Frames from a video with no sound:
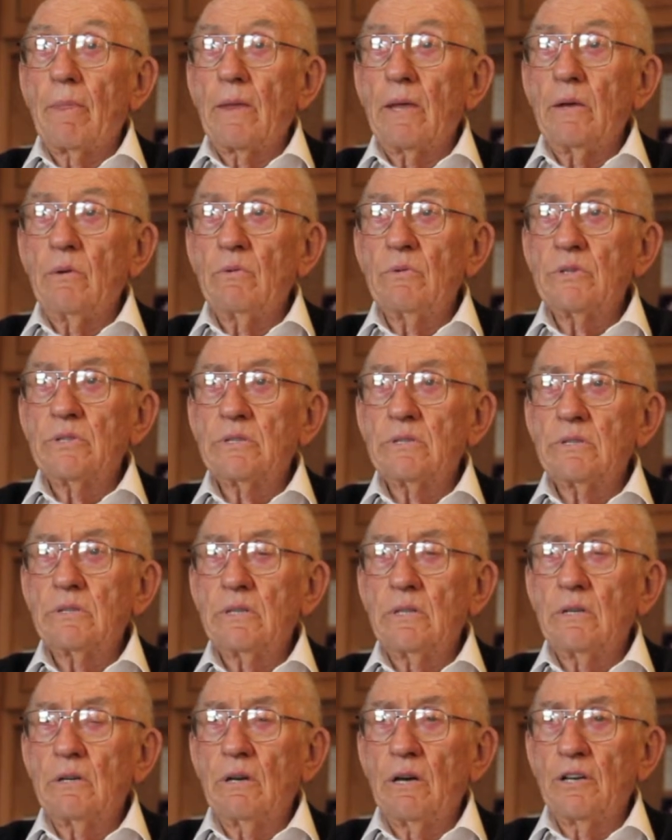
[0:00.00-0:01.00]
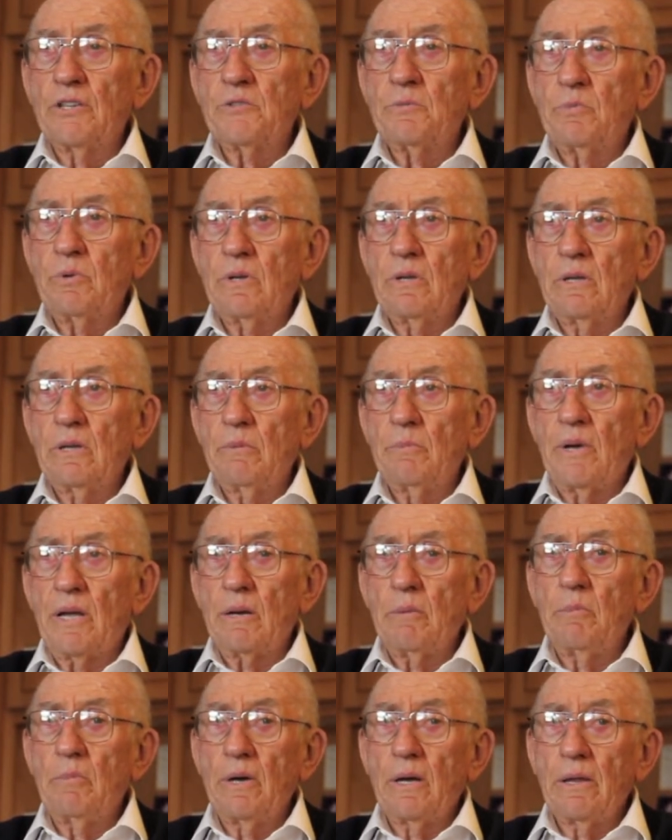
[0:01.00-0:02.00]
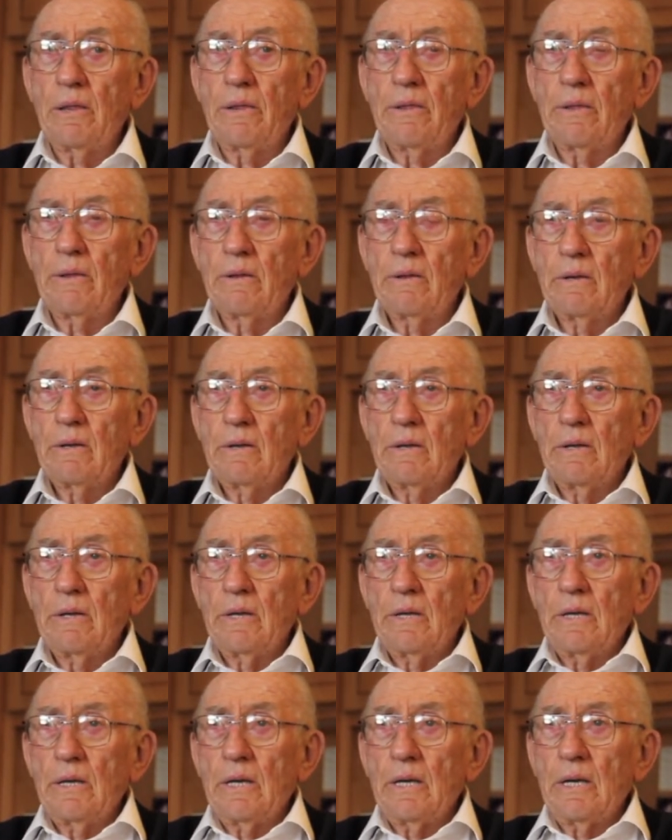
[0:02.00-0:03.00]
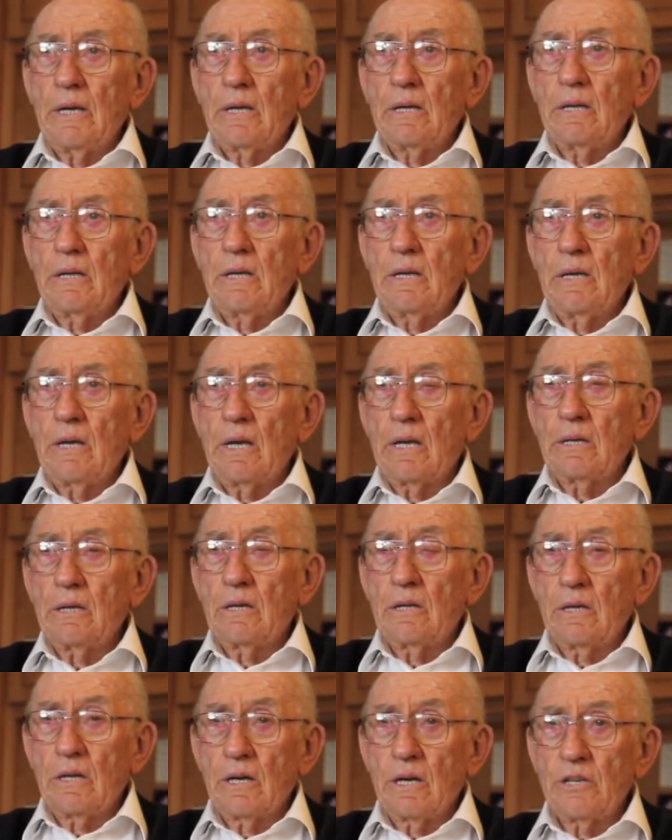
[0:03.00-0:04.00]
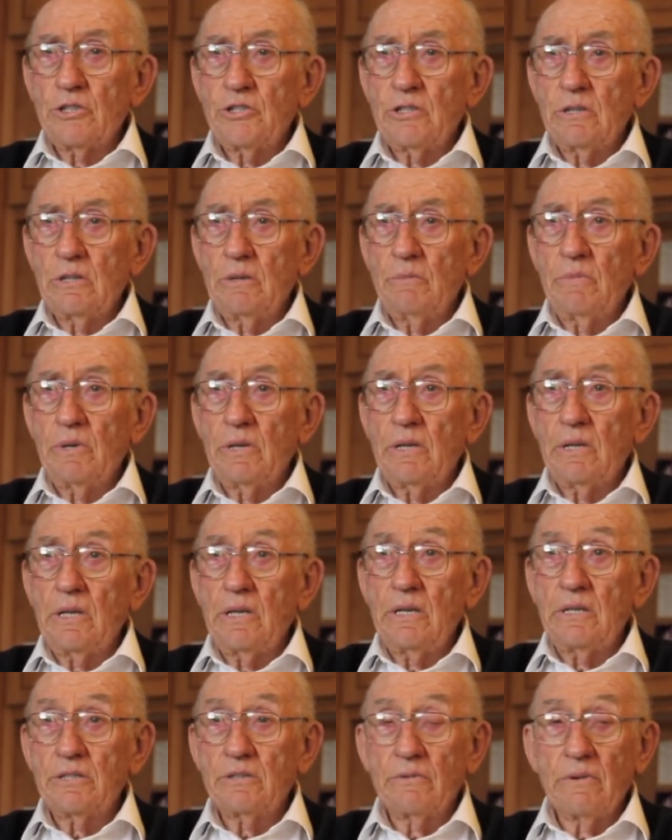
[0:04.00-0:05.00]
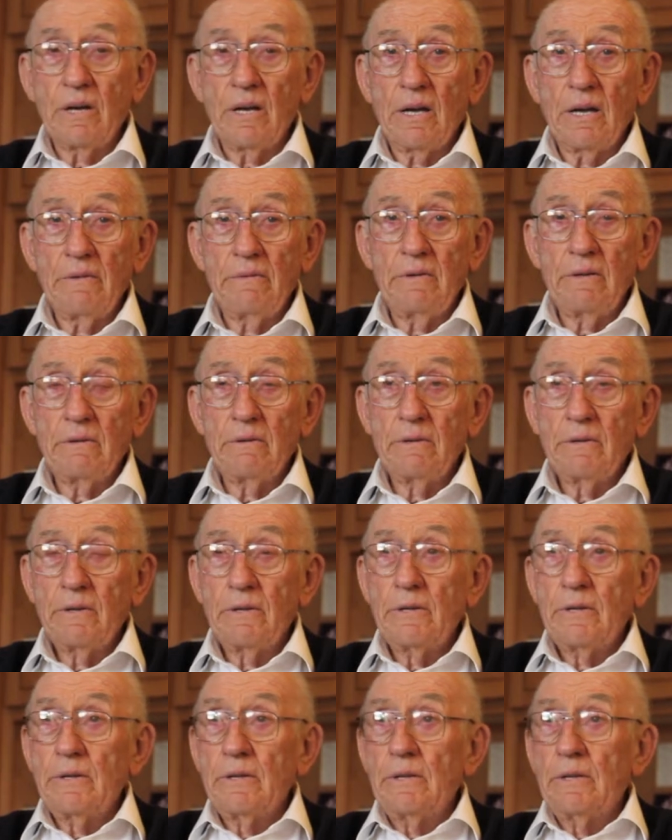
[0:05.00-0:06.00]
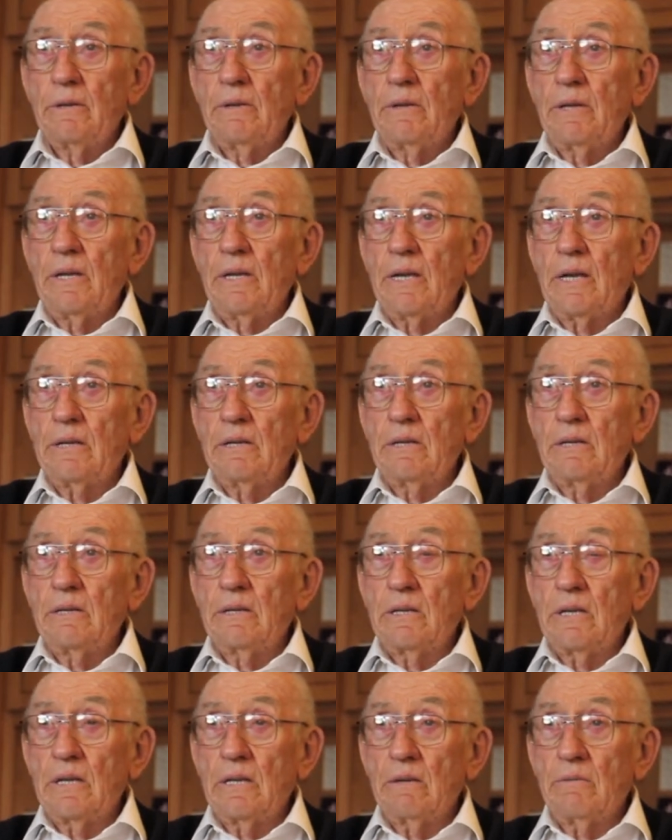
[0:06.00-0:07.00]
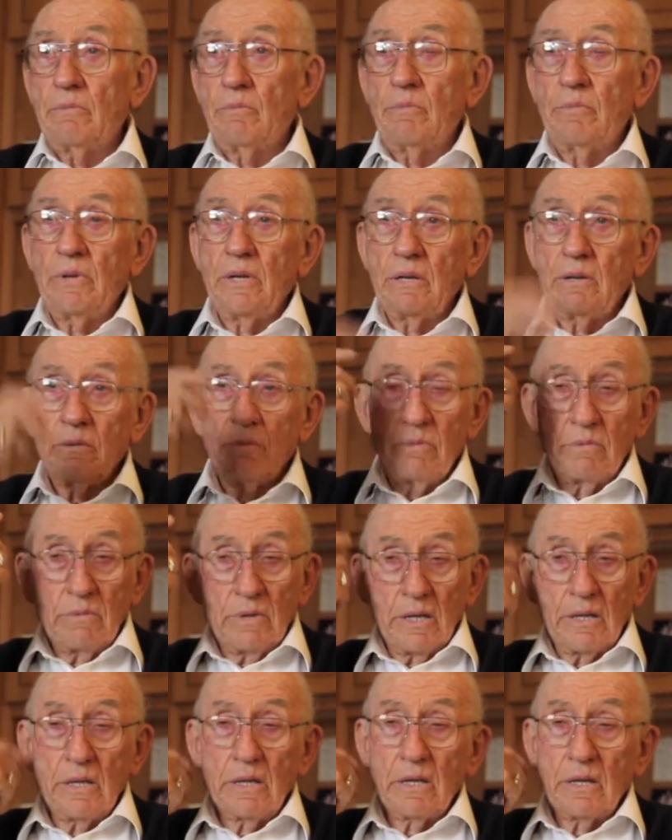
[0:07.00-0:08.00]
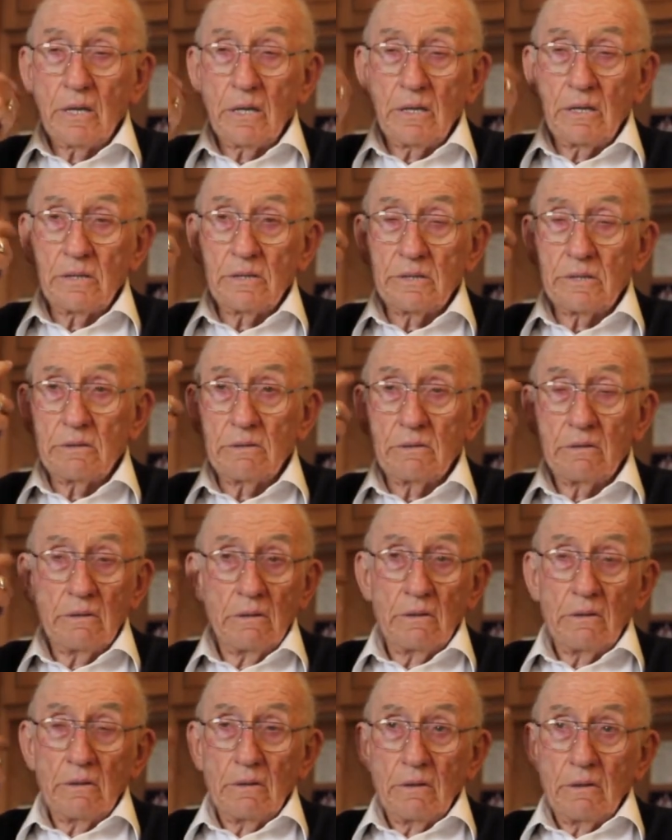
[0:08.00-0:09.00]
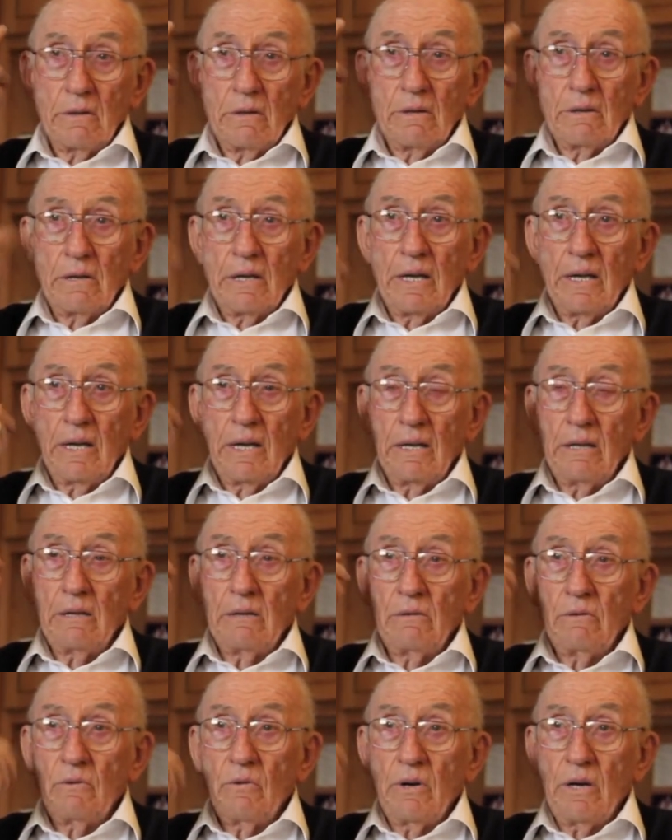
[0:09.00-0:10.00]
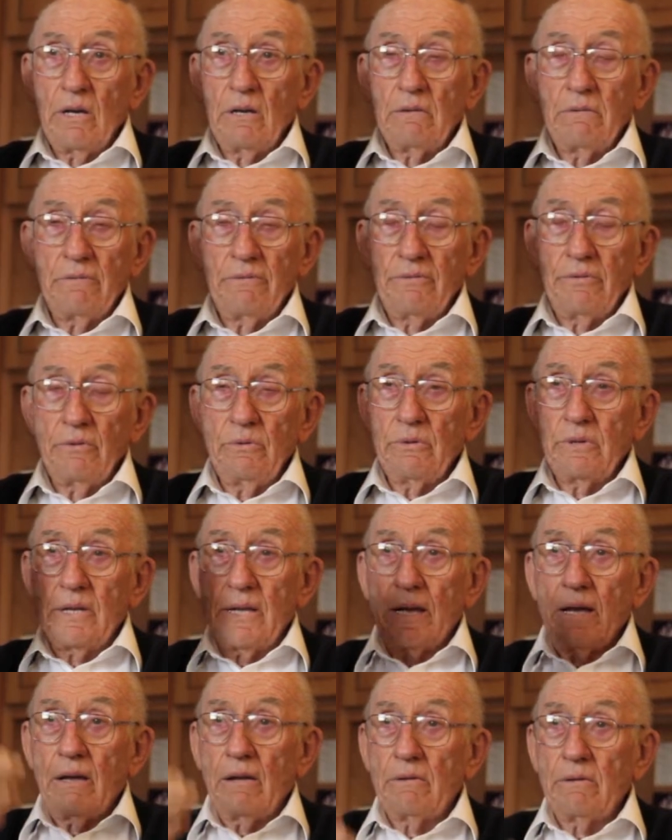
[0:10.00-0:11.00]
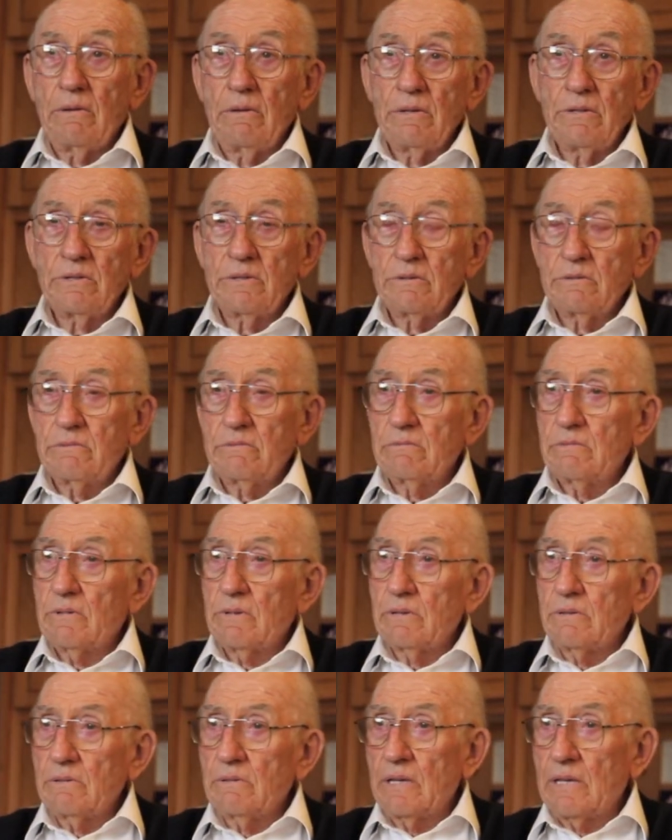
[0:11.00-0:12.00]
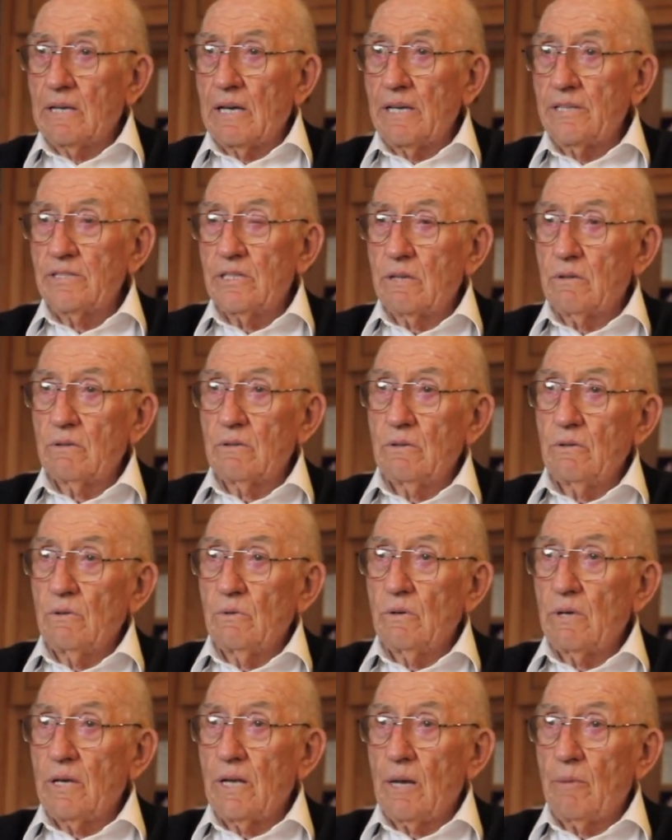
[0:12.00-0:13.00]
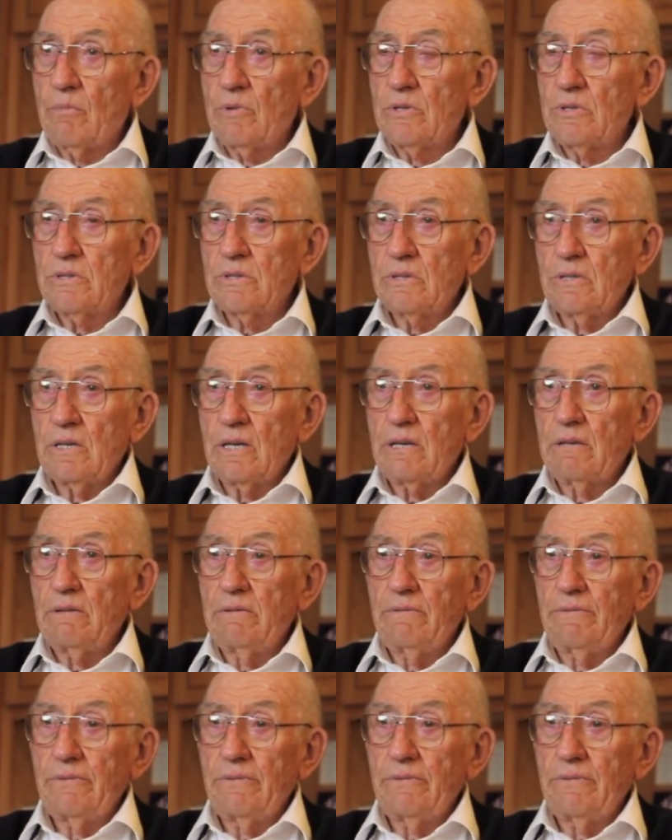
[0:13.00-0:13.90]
he was in the hospital about a month. And he had concussion, but he survived. They had to cut his head and drain fluid out. And Isaac would know what happens. They had